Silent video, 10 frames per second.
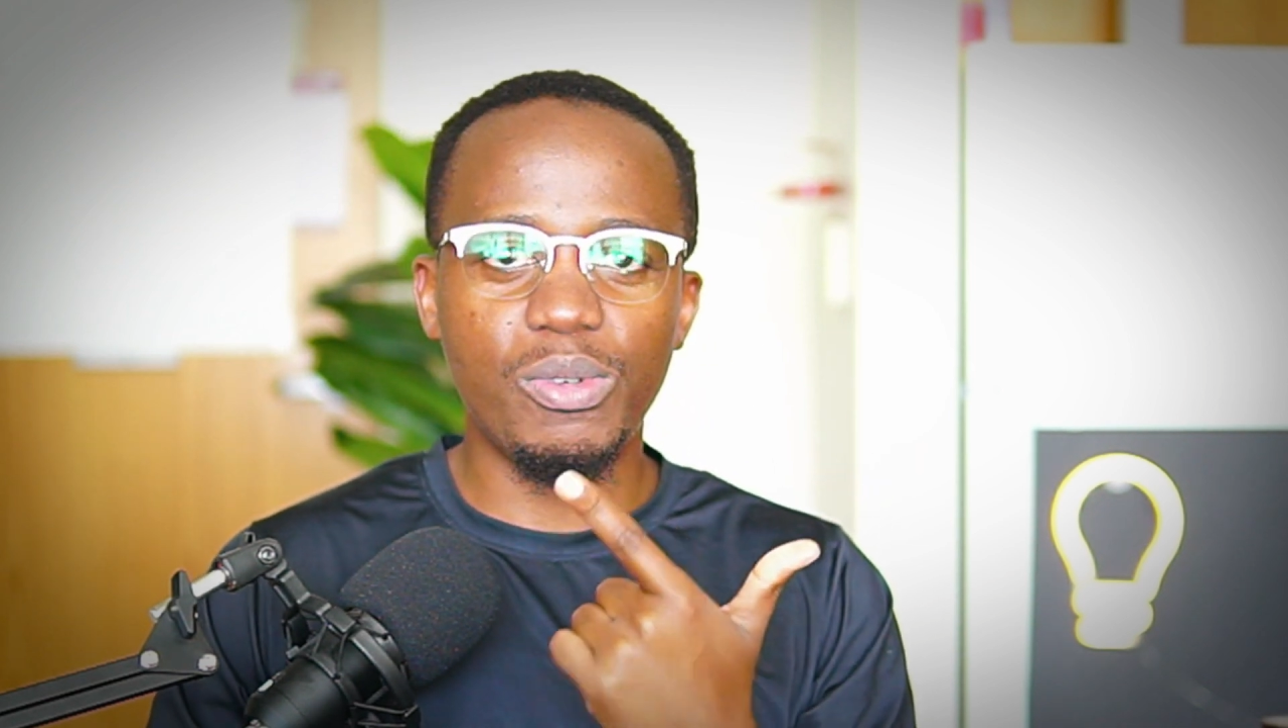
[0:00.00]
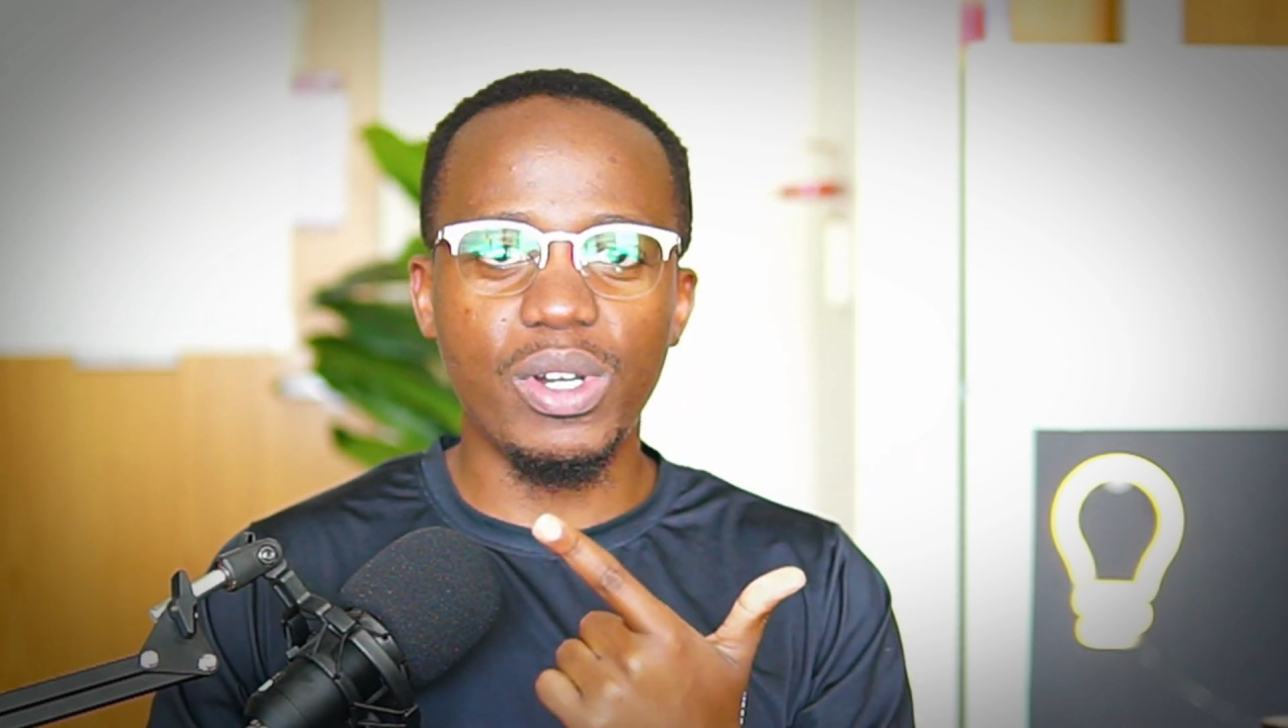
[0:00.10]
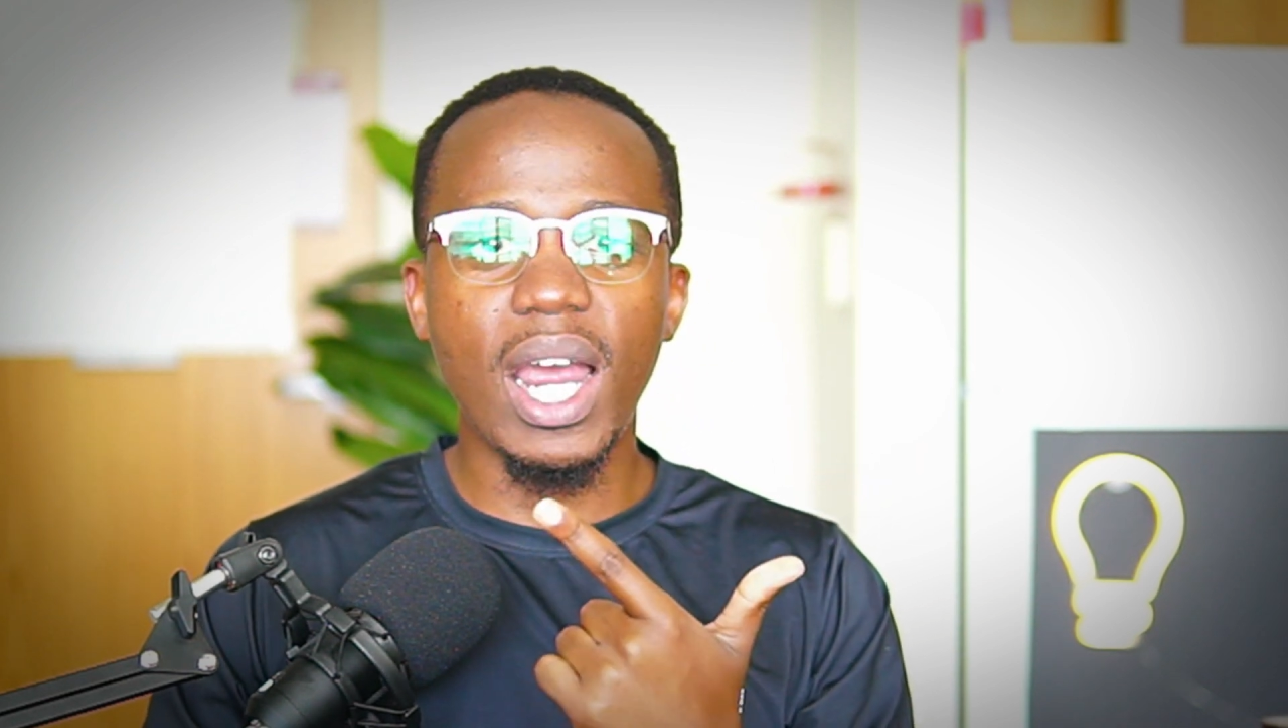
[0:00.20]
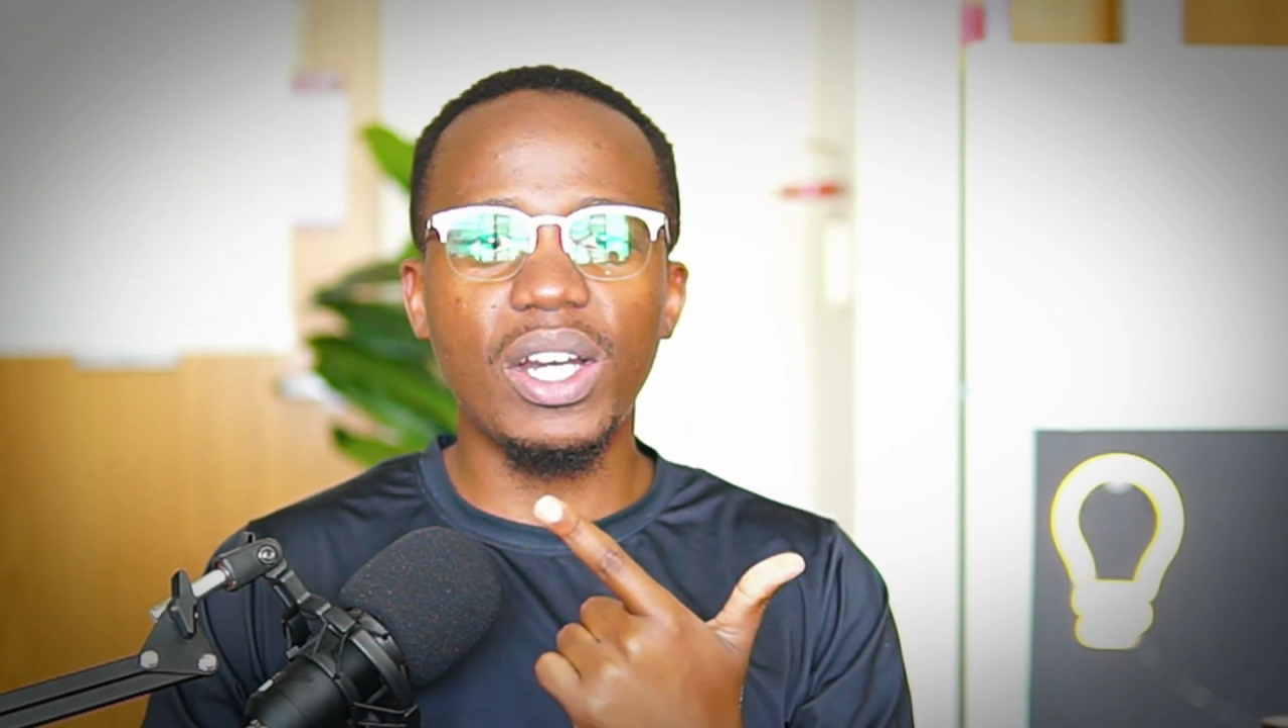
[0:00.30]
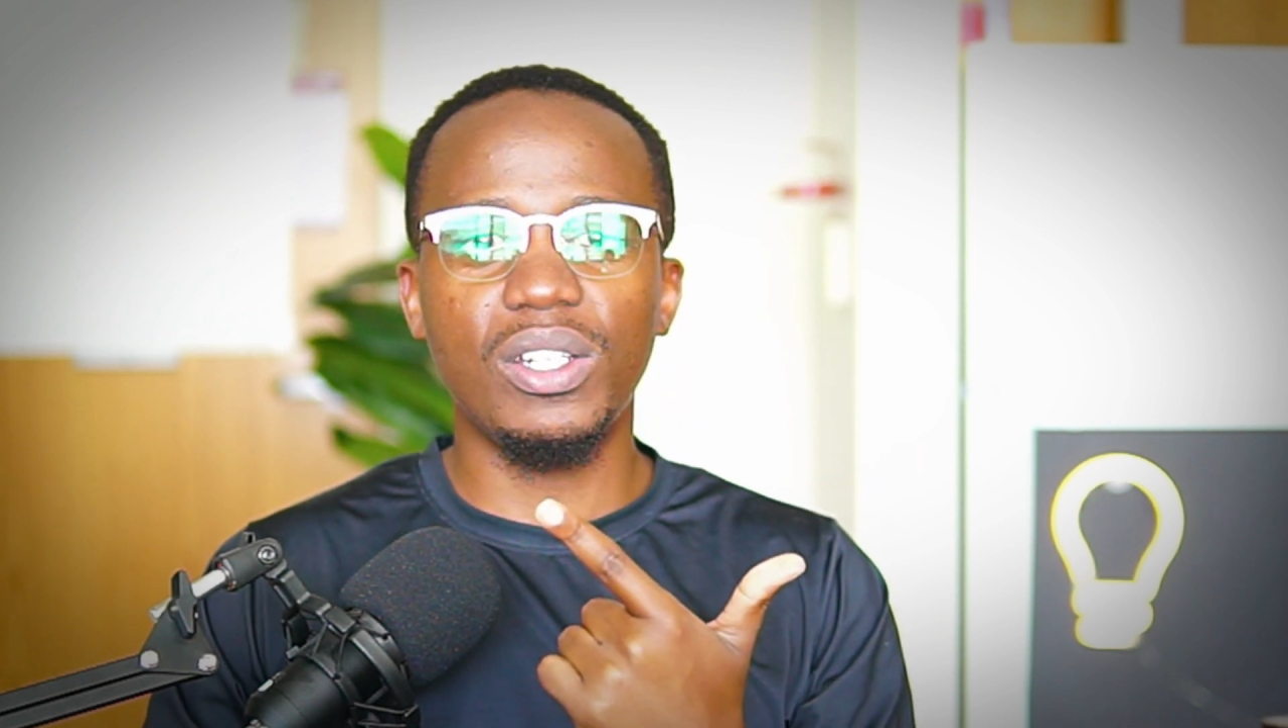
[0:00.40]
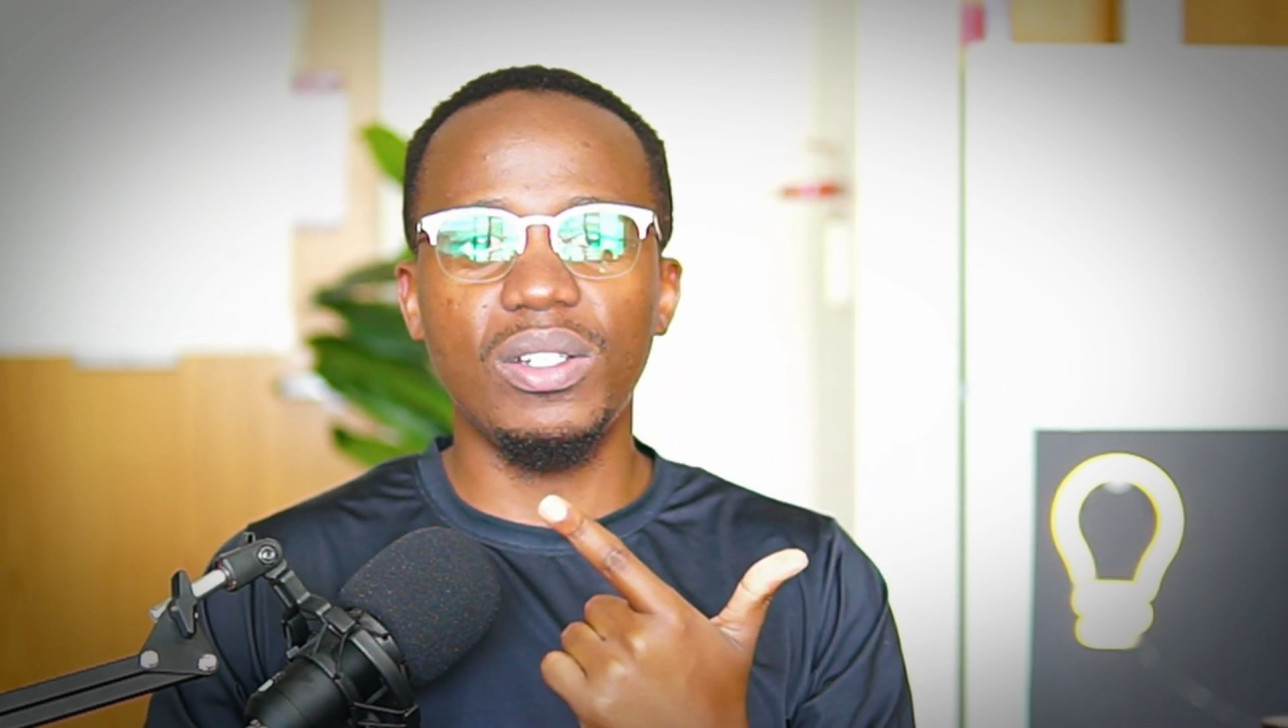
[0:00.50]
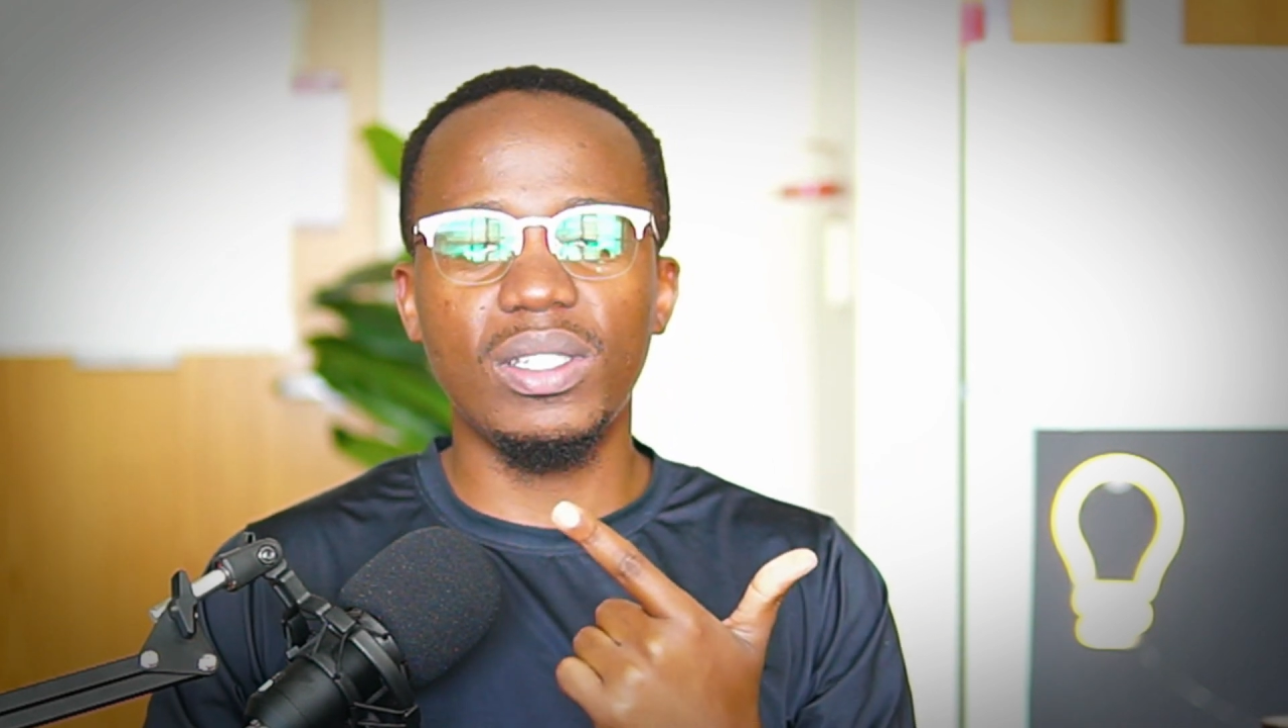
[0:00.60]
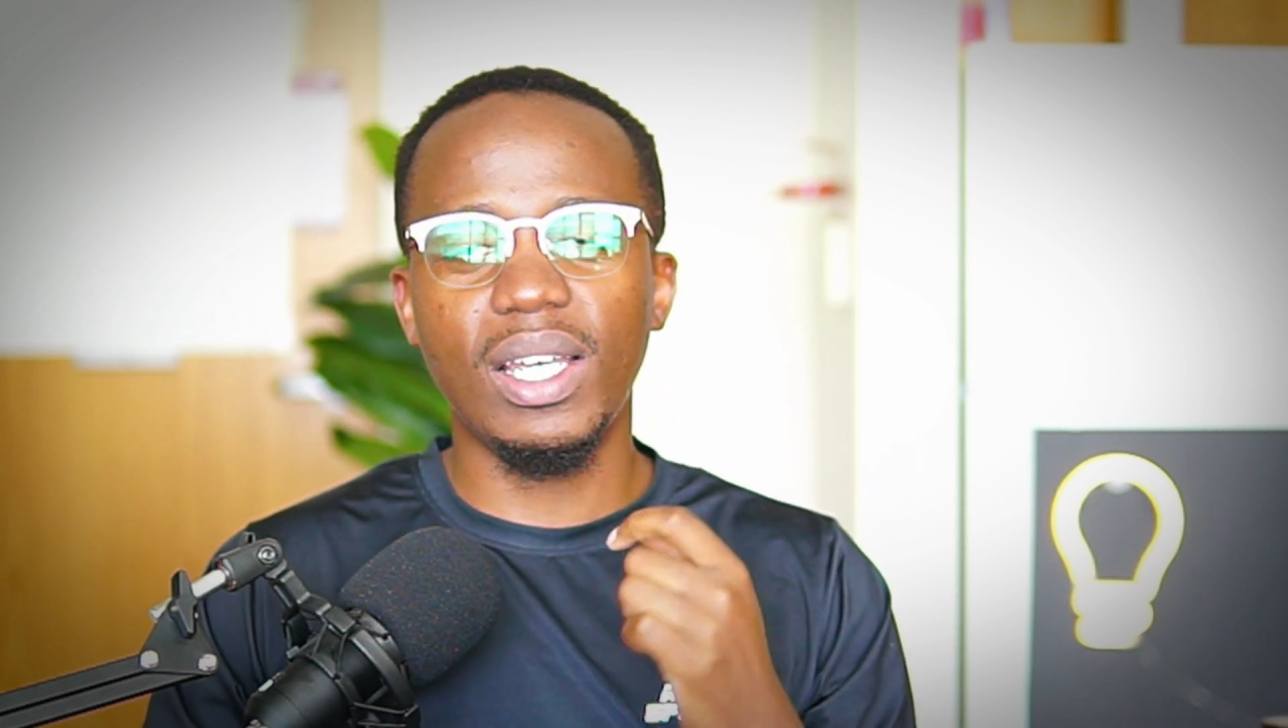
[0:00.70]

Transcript: reactions,